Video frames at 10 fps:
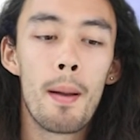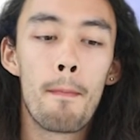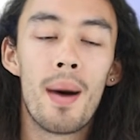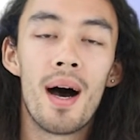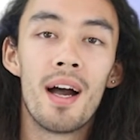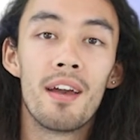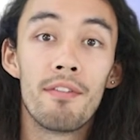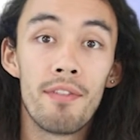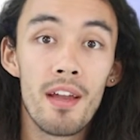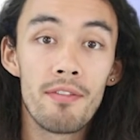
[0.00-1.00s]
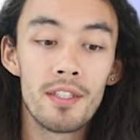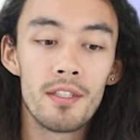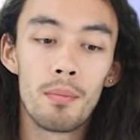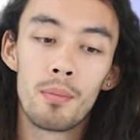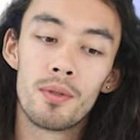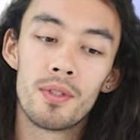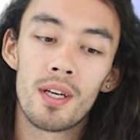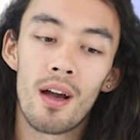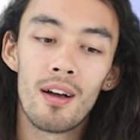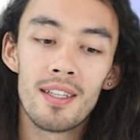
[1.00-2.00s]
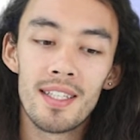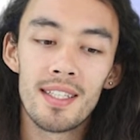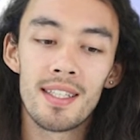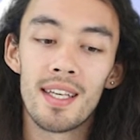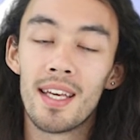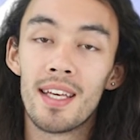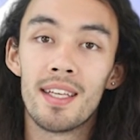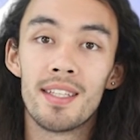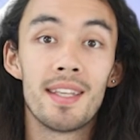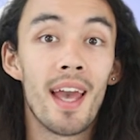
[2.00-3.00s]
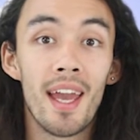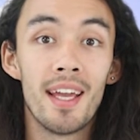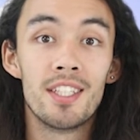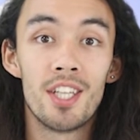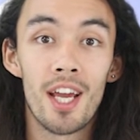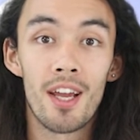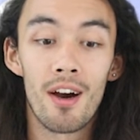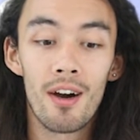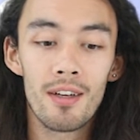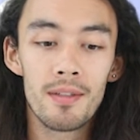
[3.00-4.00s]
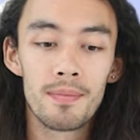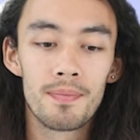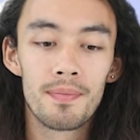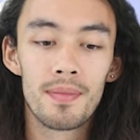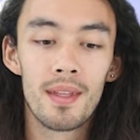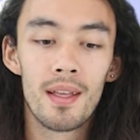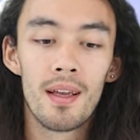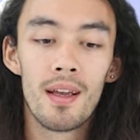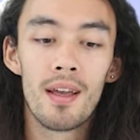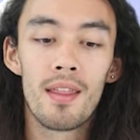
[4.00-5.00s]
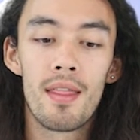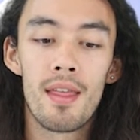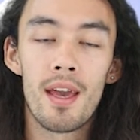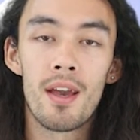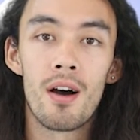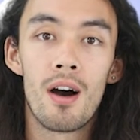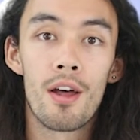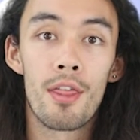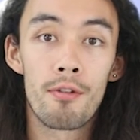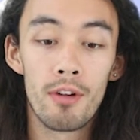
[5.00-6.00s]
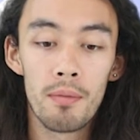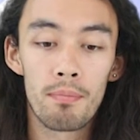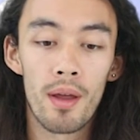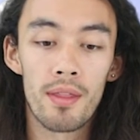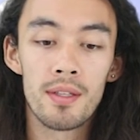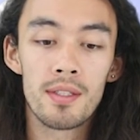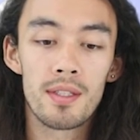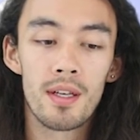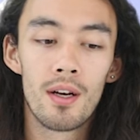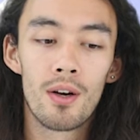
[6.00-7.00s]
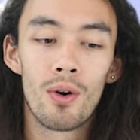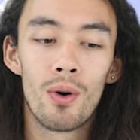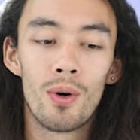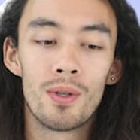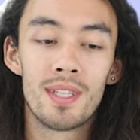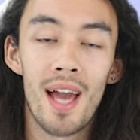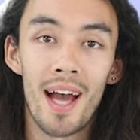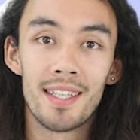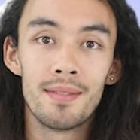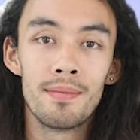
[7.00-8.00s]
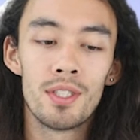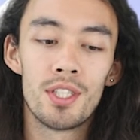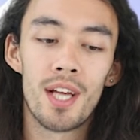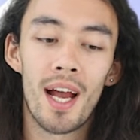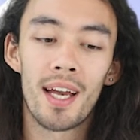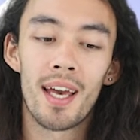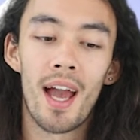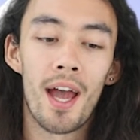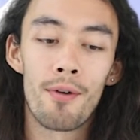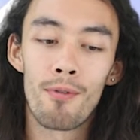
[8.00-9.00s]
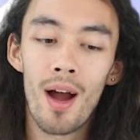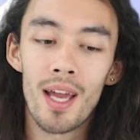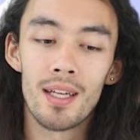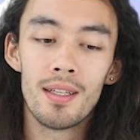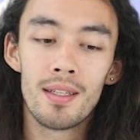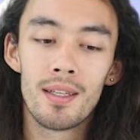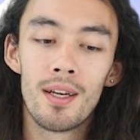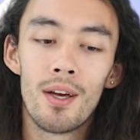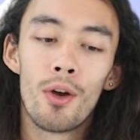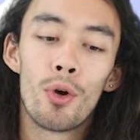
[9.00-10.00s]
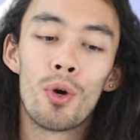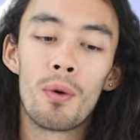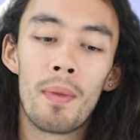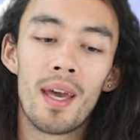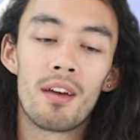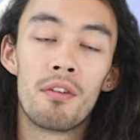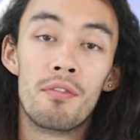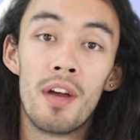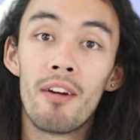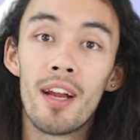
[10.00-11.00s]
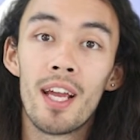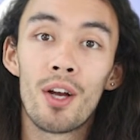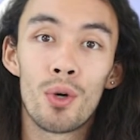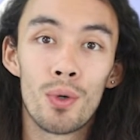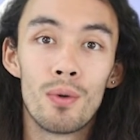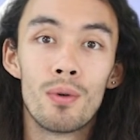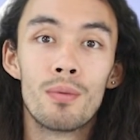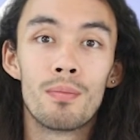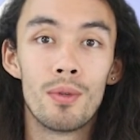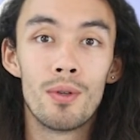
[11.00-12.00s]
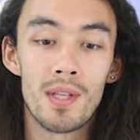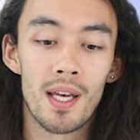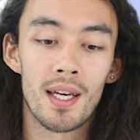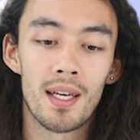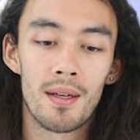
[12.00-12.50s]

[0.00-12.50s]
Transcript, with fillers: My favorite music artist is AJR. They are three brothers called Adam, Jack, and Ryan who make very cool music.